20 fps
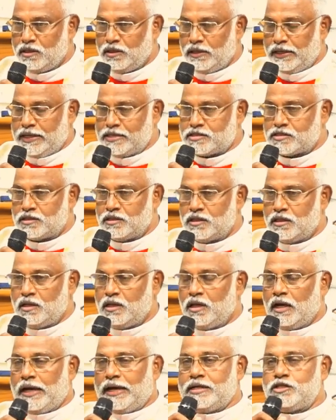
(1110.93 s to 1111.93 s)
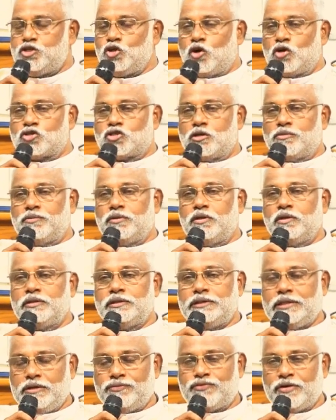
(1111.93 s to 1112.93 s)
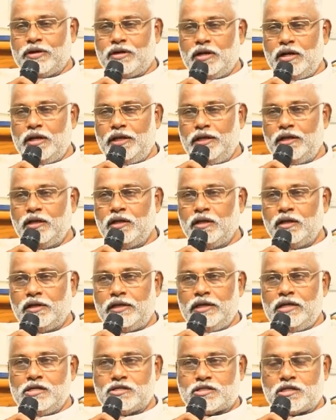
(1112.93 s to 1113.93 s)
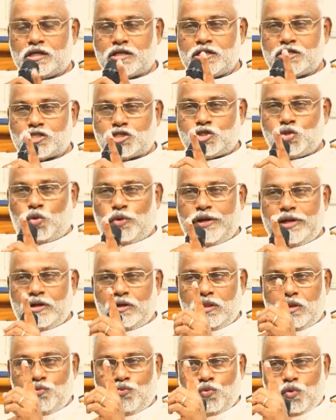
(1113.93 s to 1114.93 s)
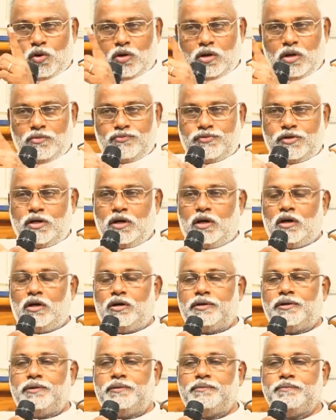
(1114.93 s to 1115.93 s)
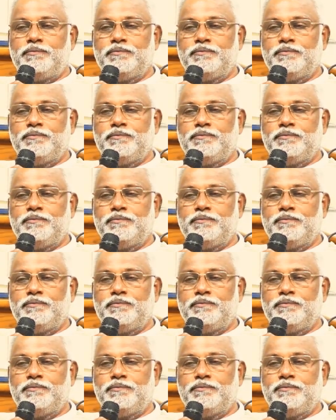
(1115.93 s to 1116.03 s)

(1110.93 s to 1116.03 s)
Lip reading: Yes. And Joseph, definitely, he is the custodian of the word of God.